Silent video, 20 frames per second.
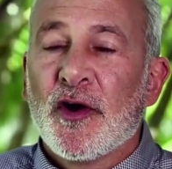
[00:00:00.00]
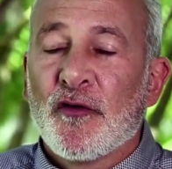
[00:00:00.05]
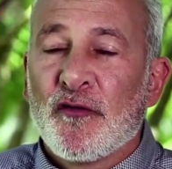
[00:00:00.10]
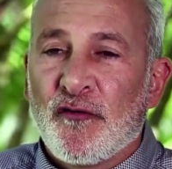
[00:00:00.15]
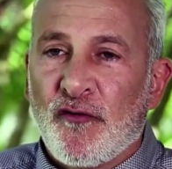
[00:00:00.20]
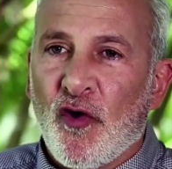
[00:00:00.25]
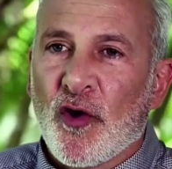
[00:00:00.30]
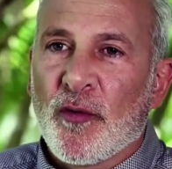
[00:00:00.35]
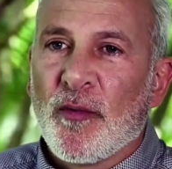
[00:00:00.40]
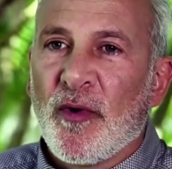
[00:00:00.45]

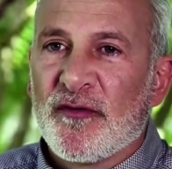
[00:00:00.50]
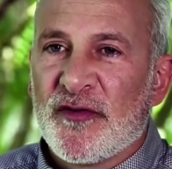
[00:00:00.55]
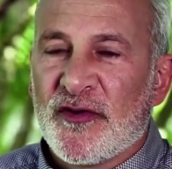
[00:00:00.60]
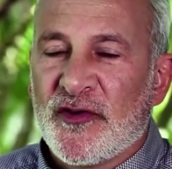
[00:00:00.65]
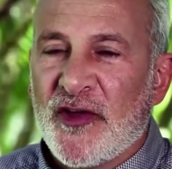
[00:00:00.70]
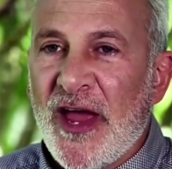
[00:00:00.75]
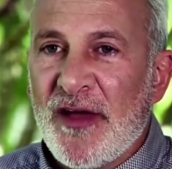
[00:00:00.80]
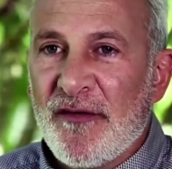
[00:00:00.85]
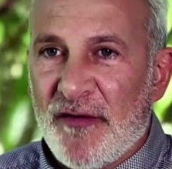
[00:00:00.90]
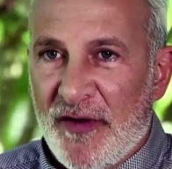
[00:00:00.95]
form of
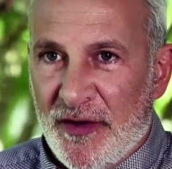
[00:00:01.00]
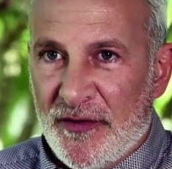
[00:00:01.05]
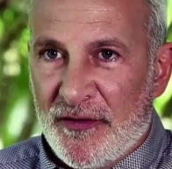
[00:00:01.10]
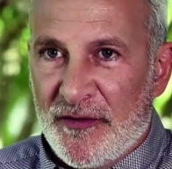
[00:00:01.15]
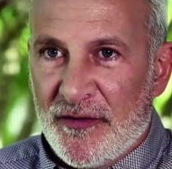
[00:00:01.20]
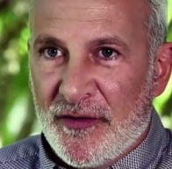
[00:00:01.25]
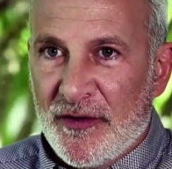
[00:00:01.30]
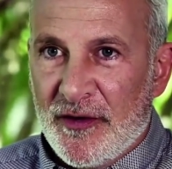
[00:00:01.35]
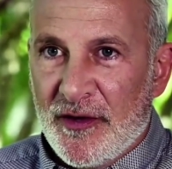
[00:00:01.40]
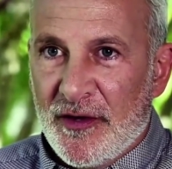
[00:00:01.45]

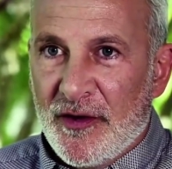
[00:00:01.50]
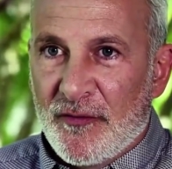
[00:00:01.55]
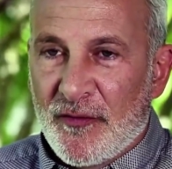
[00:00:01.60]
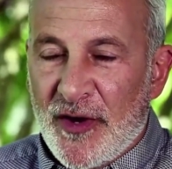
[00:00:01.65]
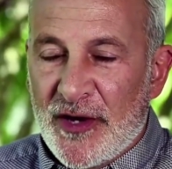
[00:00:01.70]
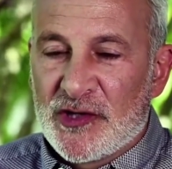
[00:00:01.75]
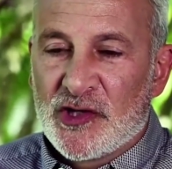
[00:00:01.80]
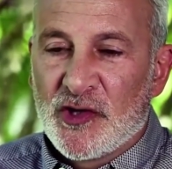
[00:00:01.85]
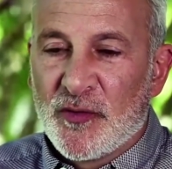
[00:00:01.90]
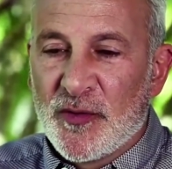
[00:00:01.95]
savings,
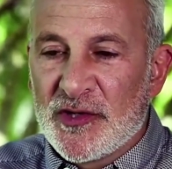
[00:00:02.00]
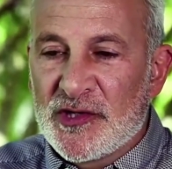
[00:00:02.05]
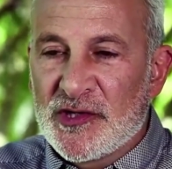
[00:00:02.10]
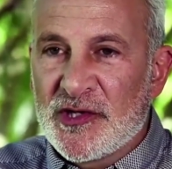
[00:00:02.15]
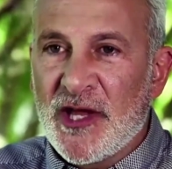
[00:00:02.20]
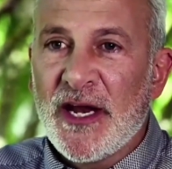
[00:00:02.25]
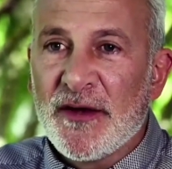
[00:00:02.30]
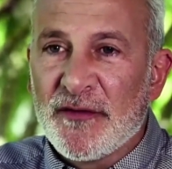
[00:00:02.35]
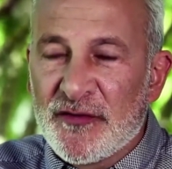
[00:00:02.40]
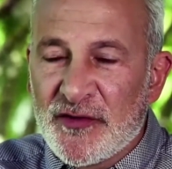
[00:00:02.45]
right? So
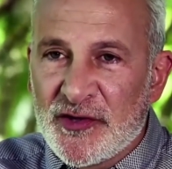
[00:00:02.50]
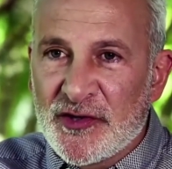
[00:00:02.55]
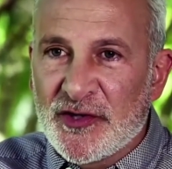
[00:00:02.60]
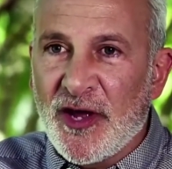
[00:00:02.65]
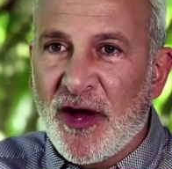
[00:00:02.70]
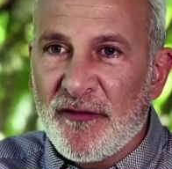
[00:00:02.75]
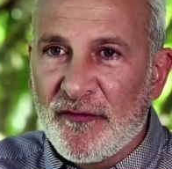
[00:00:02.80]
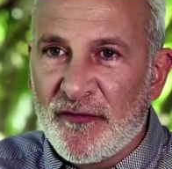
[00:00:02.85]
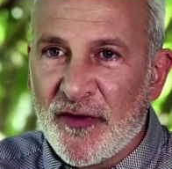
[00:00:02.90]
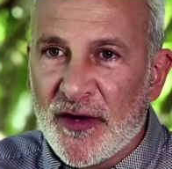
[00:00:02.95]
instead of
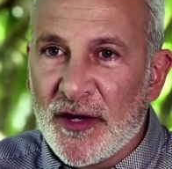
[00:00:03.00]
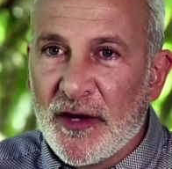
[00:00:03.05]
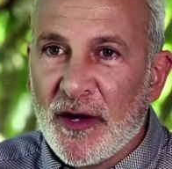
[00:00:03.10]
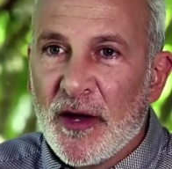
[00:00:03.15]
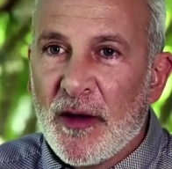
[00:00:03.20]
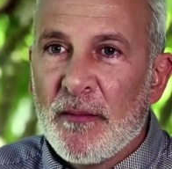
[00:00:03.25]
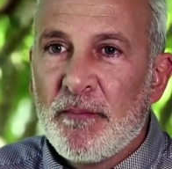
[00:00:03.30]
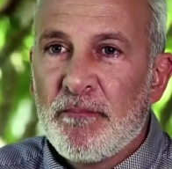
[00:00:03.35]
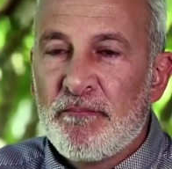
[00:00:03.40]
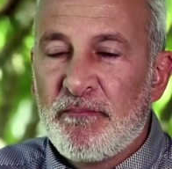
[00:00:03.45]
stuffing
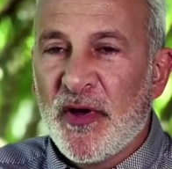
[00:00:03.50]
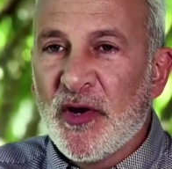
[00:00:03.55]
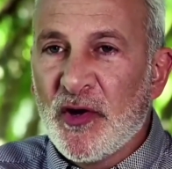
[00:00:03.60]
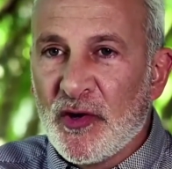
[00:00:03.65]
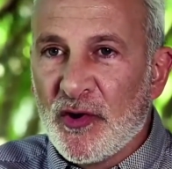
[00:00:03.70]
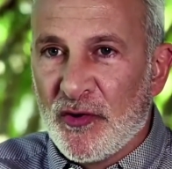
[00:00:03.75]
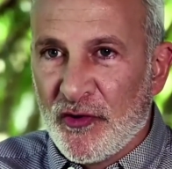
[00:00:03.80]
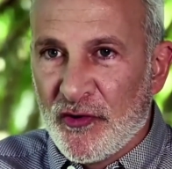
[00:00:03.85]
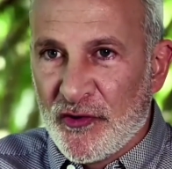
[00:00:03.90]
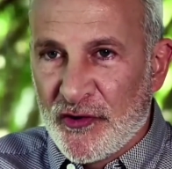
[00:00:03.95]

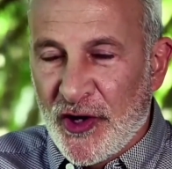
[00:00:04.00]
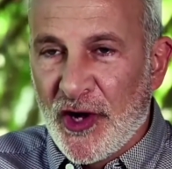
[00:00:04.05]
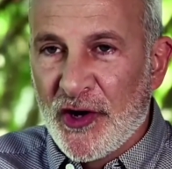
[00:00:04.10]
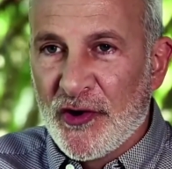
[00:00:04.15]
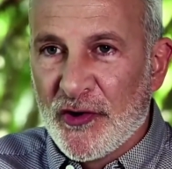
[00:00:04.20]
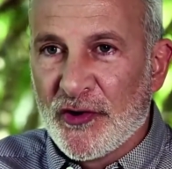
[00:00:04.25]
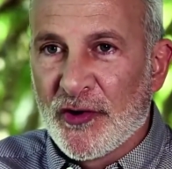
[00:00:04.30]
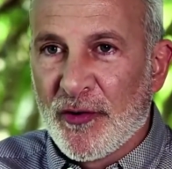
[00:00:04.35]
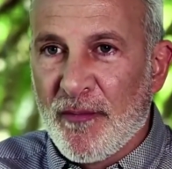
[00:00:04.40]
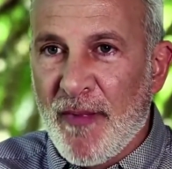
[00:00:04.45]
bills
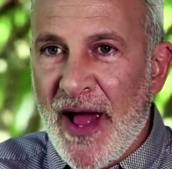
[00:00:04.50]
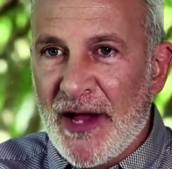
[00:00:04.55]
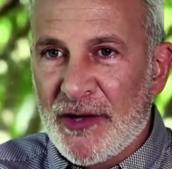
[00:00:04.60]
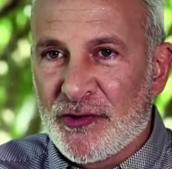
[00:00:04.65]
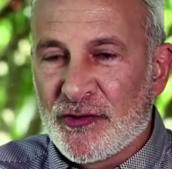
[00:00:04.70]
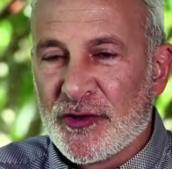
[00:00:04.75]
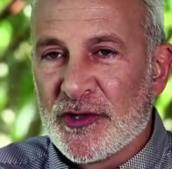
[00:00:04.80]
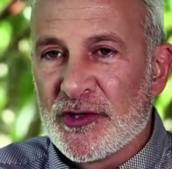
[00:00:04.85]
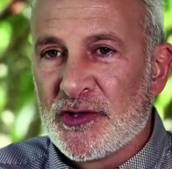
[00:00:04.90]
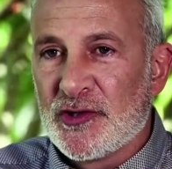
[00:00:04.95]
under your
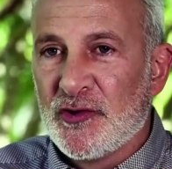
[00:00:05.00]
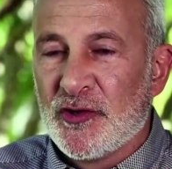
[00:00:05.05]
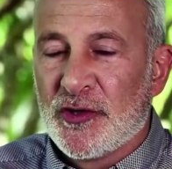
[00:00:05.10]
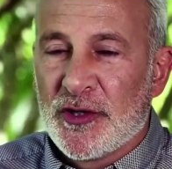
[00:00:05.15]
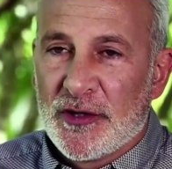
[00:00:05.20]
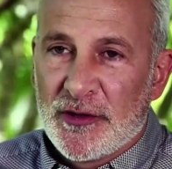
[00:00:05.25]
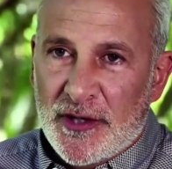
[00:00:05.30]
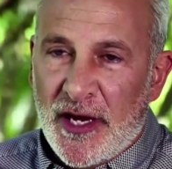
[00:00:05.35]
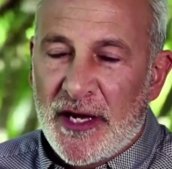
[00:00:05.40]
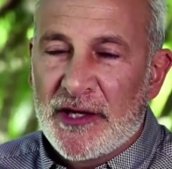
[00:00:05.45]
mattress, you
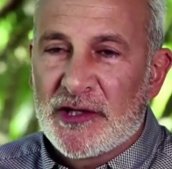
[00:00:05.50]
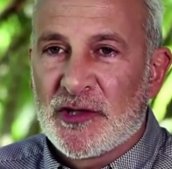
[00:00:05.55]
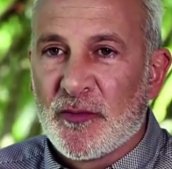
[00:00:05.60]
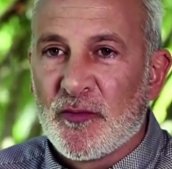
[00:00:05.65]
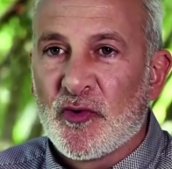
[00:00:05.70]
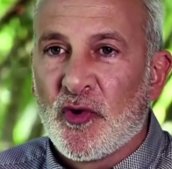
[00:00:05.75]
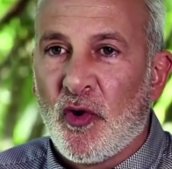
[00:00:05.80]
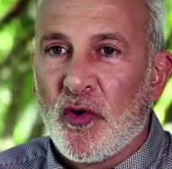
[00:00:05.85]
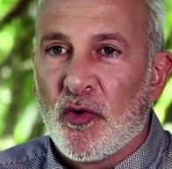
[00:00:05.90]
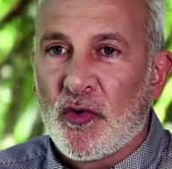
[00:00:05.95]
can take
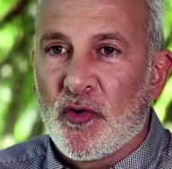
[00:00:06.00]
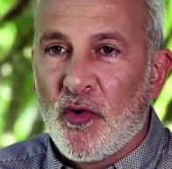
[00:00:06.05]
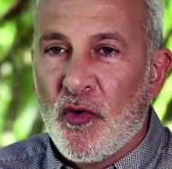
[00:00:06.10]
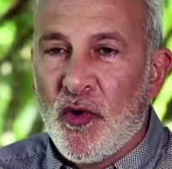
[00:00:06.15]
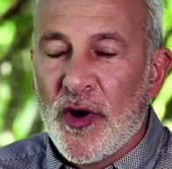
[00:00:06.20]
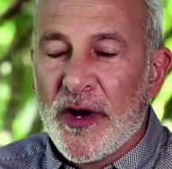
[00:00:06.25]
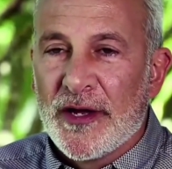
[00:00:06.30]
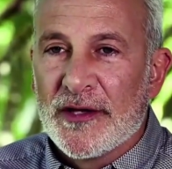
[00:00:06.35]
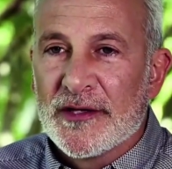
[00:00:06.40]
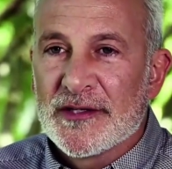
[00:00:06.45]
some gold
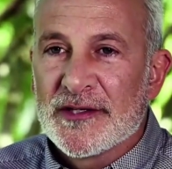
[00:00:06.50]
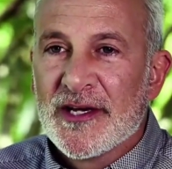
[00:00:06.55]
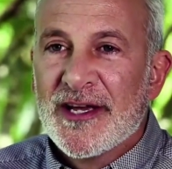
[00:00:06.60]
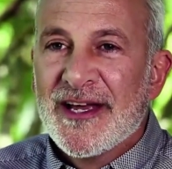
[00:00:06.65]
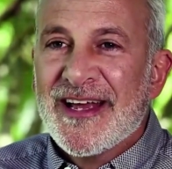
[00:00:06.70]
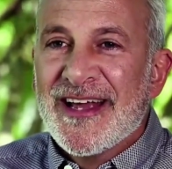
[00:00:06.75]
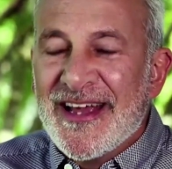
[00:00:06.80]
coins.